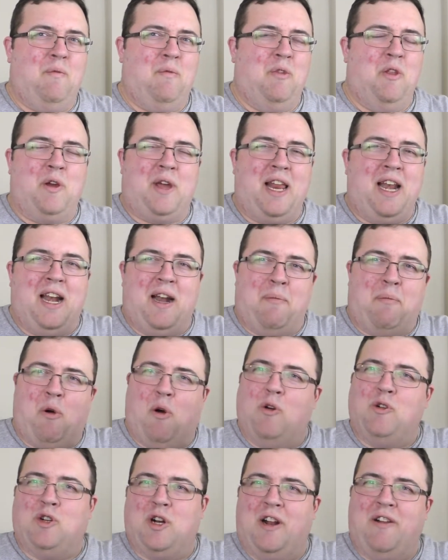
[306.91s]
Looking at a
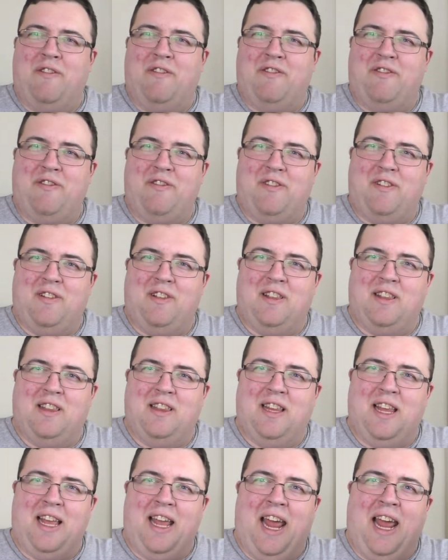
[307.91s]
portrait of
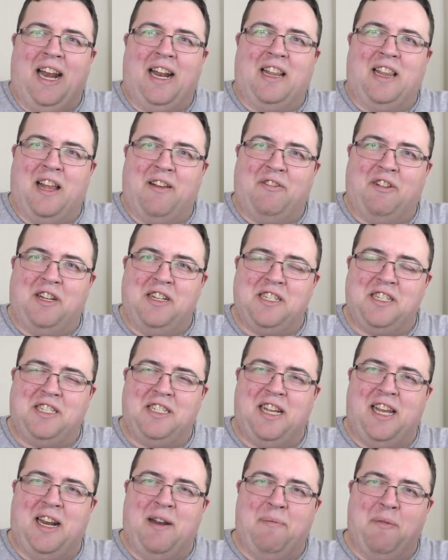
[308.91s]
Ada
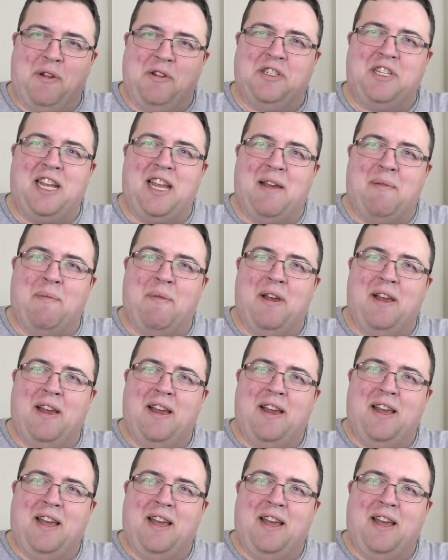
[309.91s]
Lovelace in a museum.